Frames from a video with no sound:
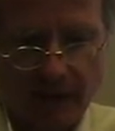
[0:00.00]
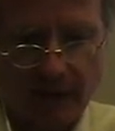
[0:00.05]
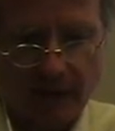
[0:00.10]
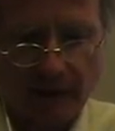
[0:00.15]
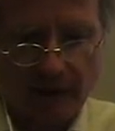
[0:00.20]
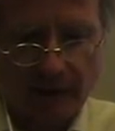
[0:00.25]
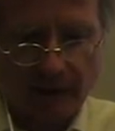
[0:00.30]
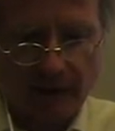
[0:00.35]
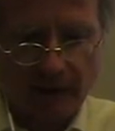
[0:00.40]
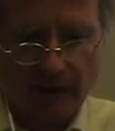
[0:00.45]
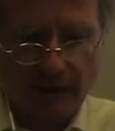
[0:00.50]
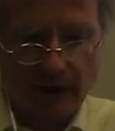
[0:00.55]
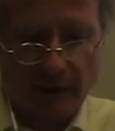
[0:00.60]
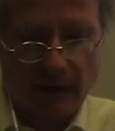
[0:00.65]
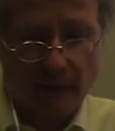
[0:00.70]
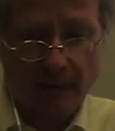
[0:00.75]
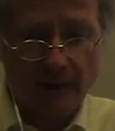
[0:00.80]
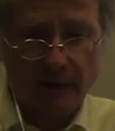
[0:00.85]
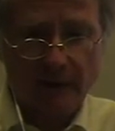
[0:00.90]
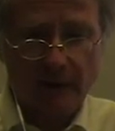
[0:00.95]
research
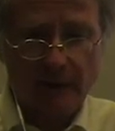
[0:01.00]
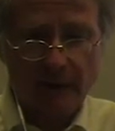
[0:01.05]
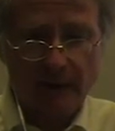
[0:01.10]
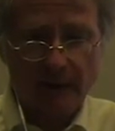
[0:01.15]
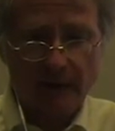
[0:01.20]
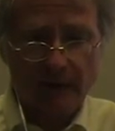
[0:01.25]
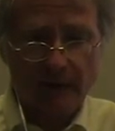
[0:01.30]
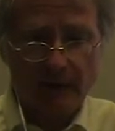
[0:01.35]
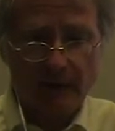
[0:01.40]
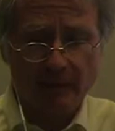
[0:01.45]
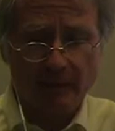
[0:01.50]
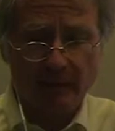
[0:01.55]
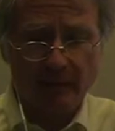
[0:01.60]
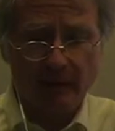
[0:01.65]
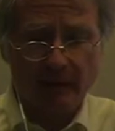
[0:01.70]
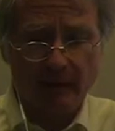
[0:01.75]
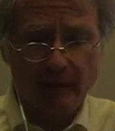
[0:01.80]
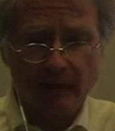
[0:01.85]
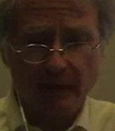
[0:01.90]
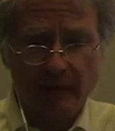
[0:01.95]
and protecting
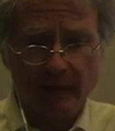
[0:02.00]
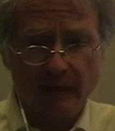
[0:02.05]
people.